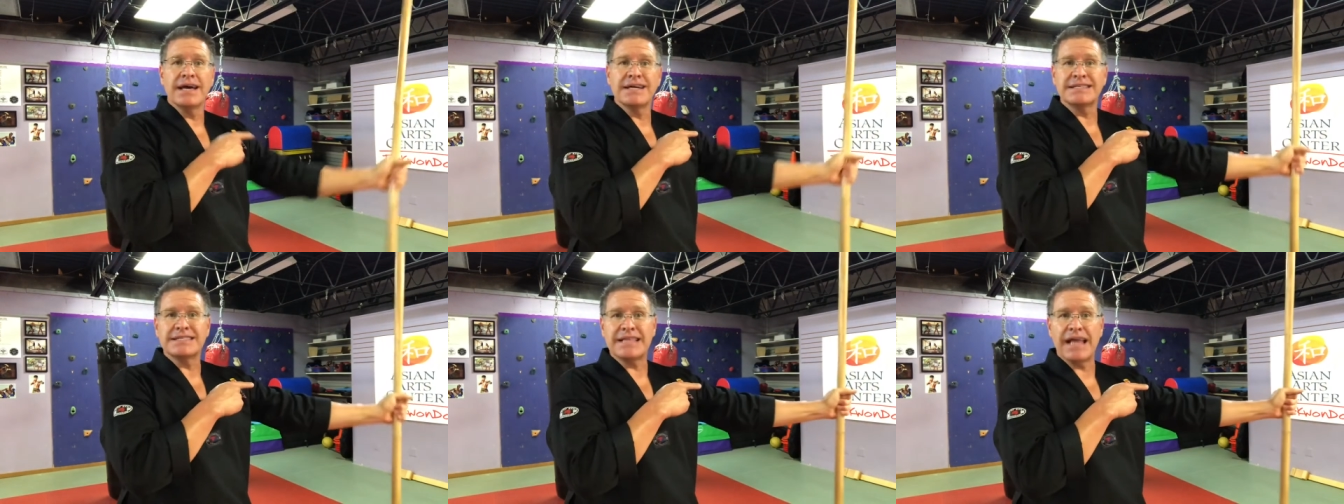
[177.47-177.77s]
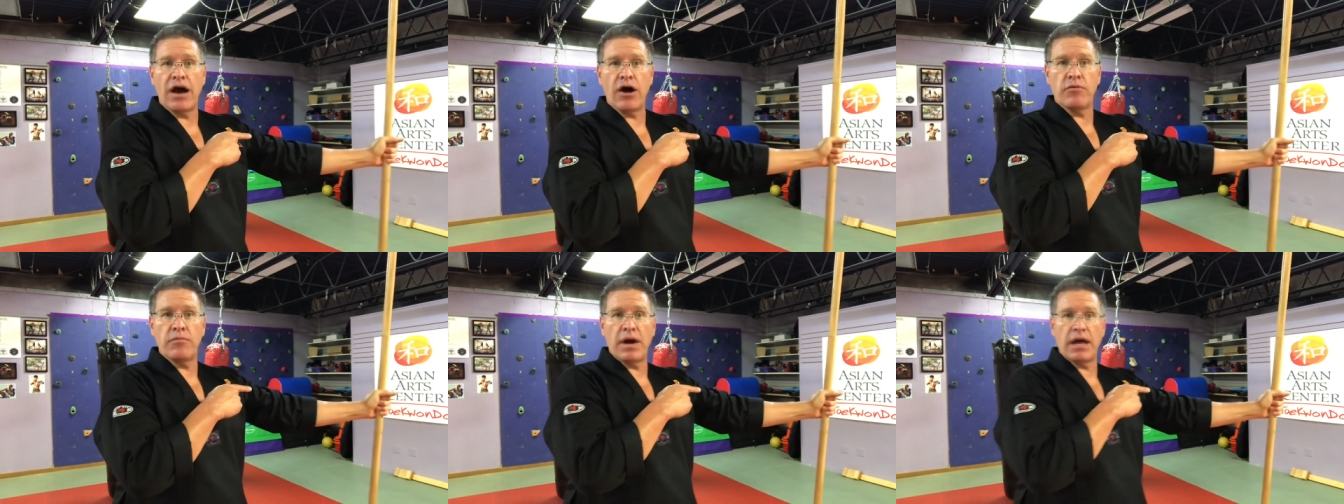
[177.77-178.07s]
It's
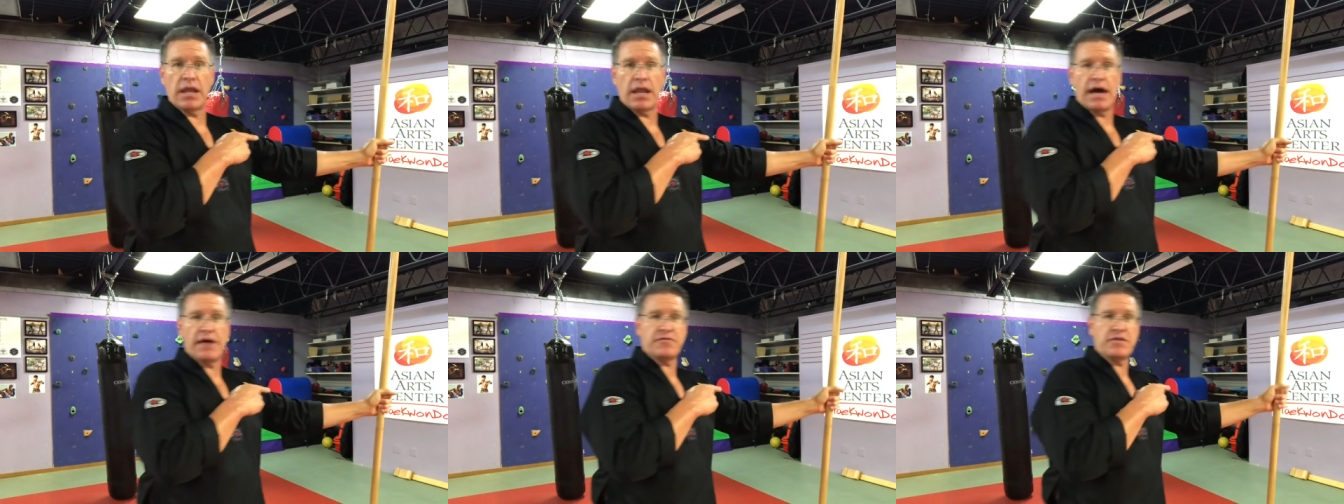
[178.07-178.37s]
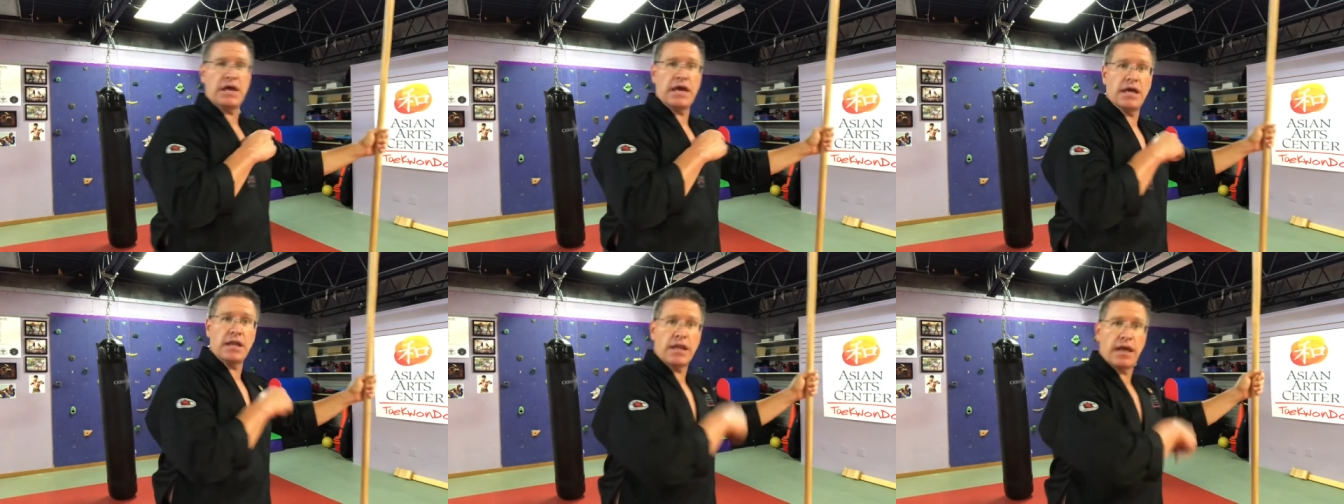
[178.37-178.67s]
now on my
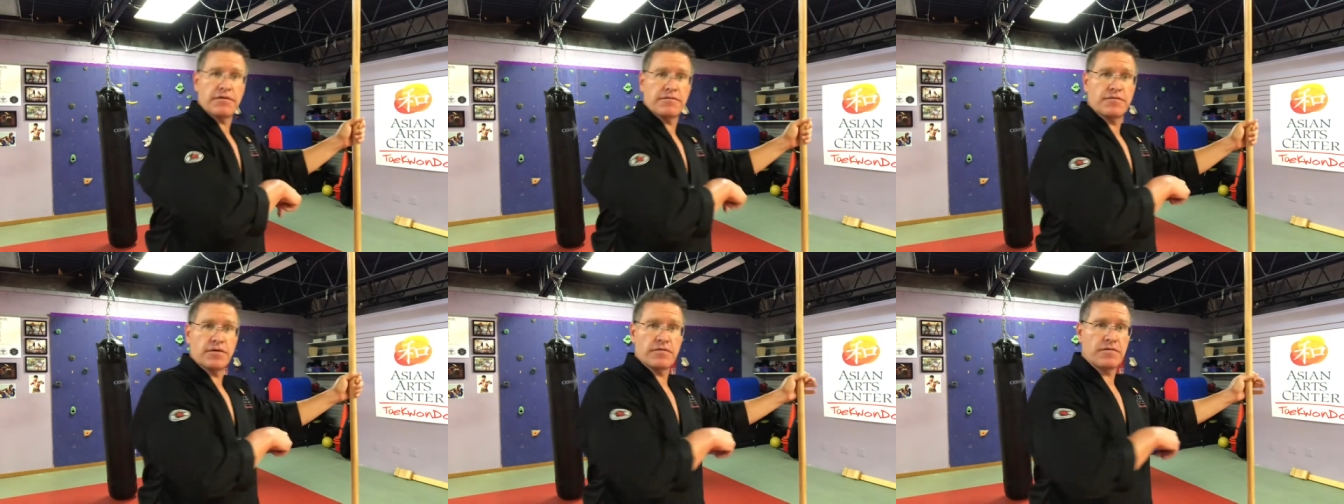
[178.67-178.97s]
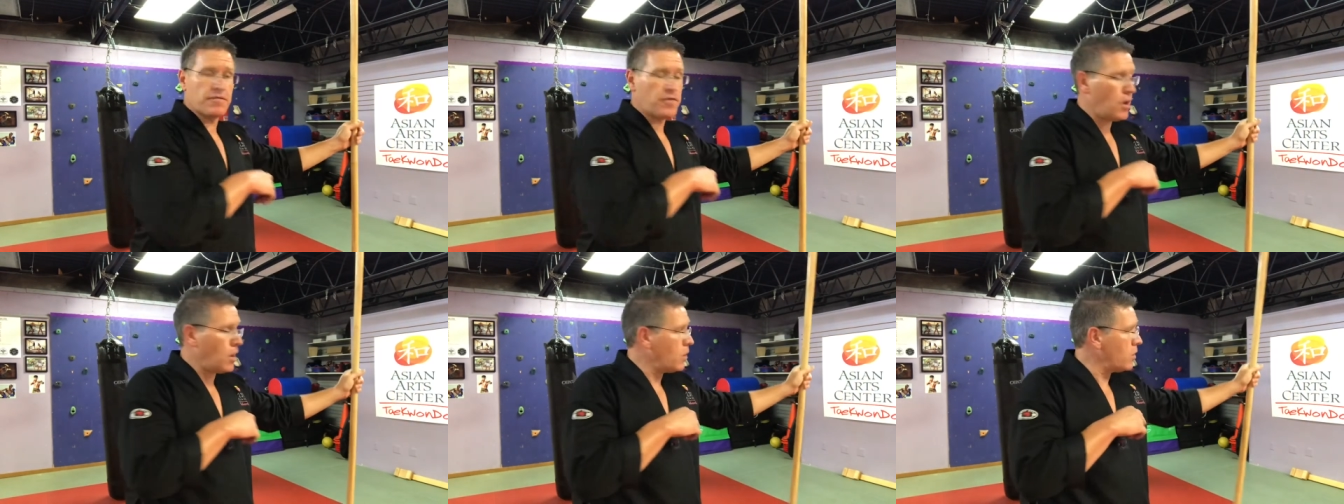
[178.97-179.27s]
left hand, left
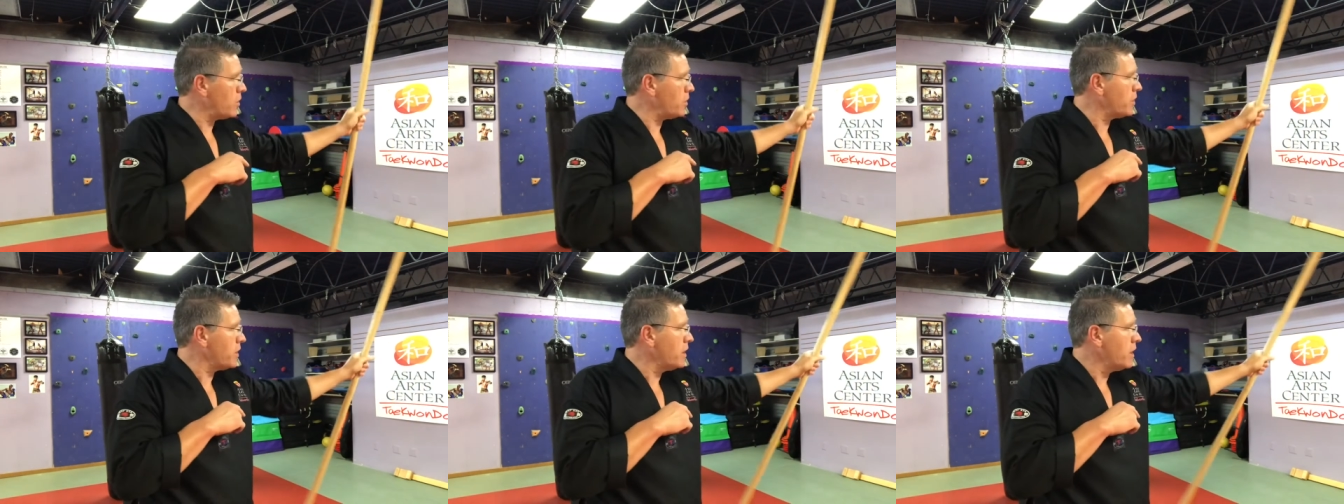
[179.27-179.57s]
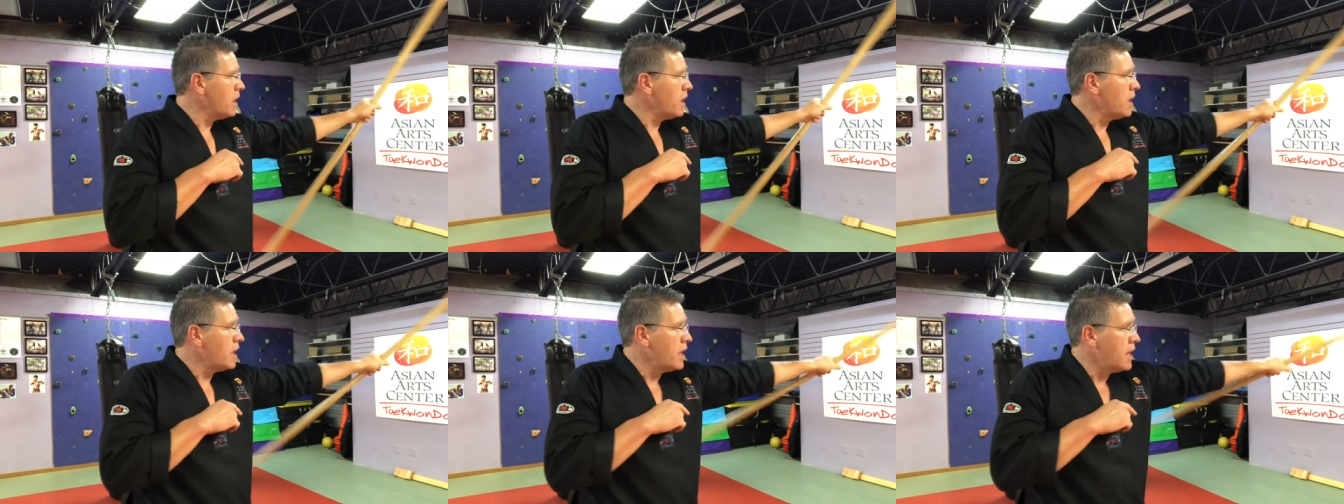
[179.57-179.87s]
foot
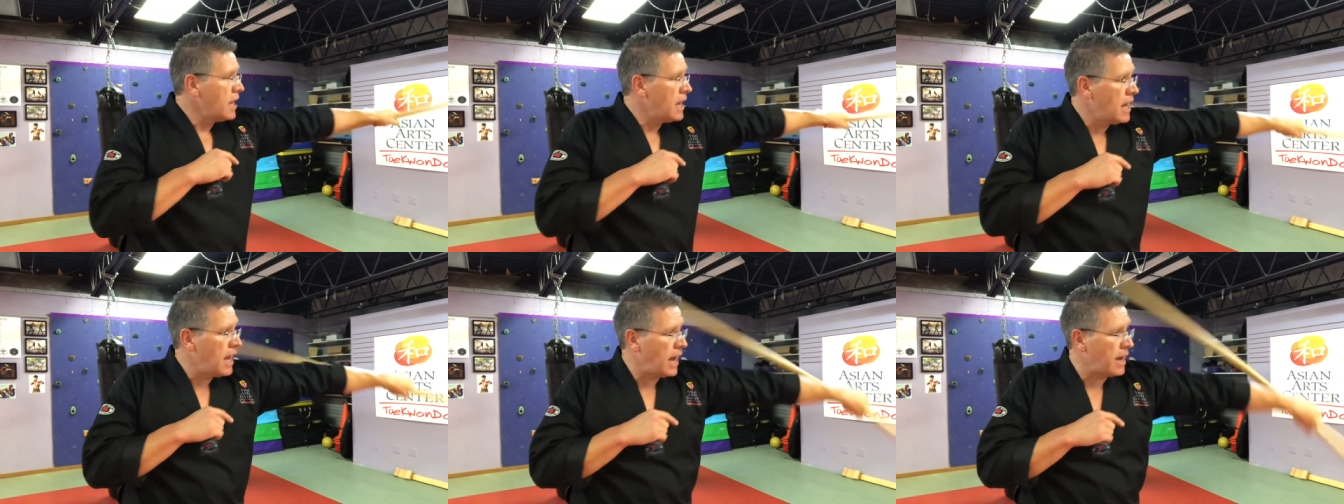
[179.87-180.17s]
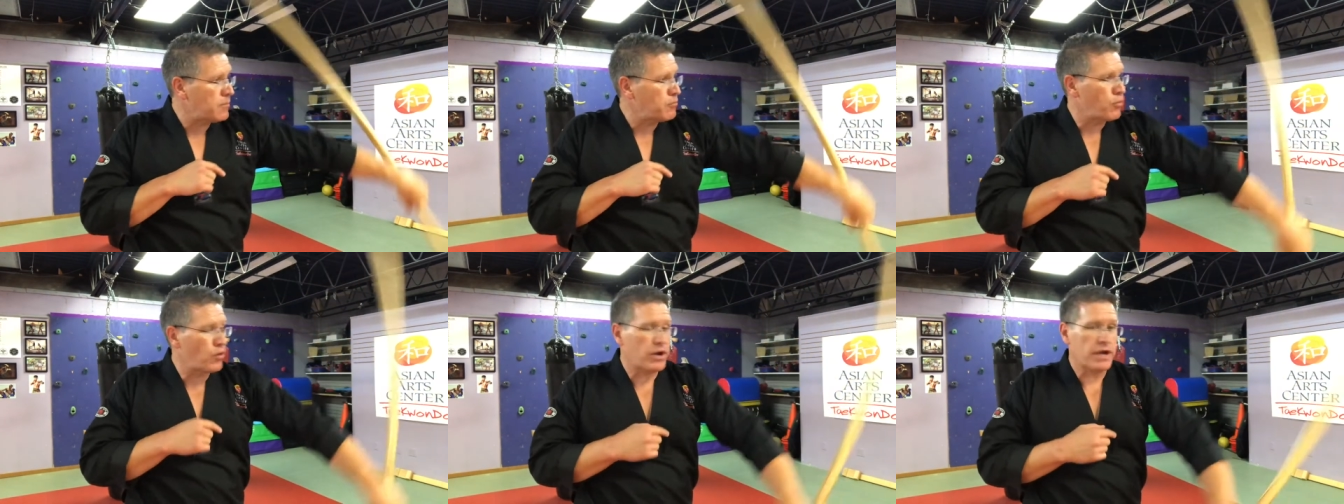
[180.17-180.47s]
forward.
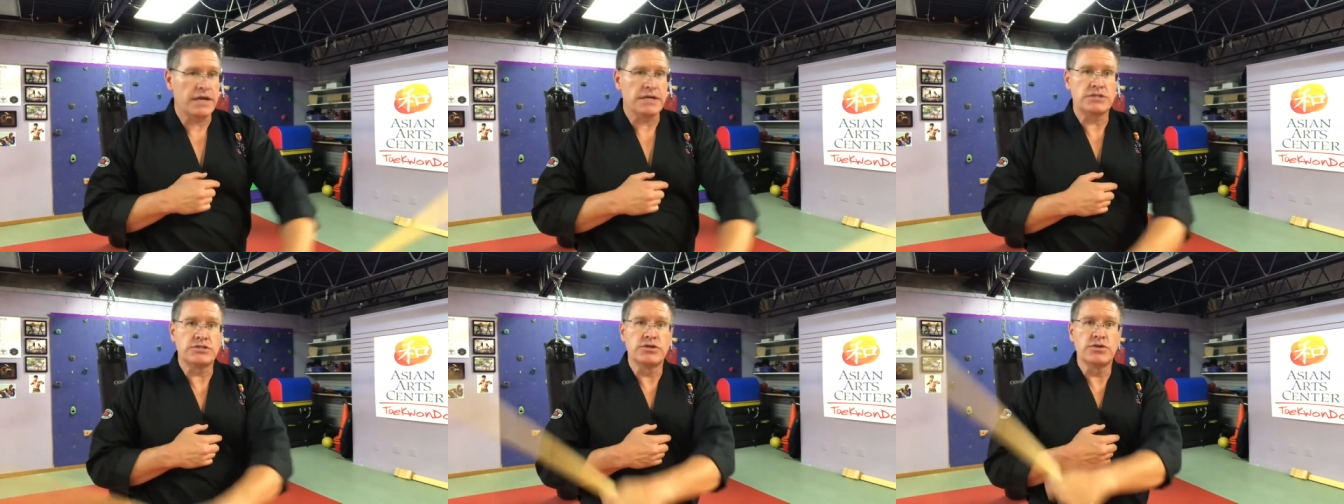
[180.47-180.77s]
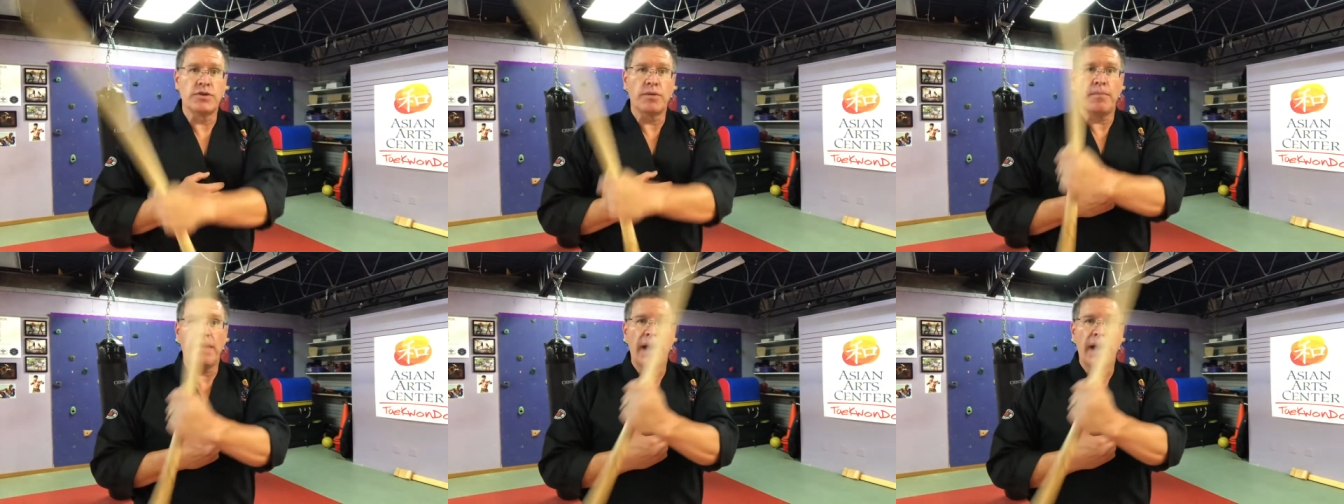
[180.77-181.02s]
I bring it to the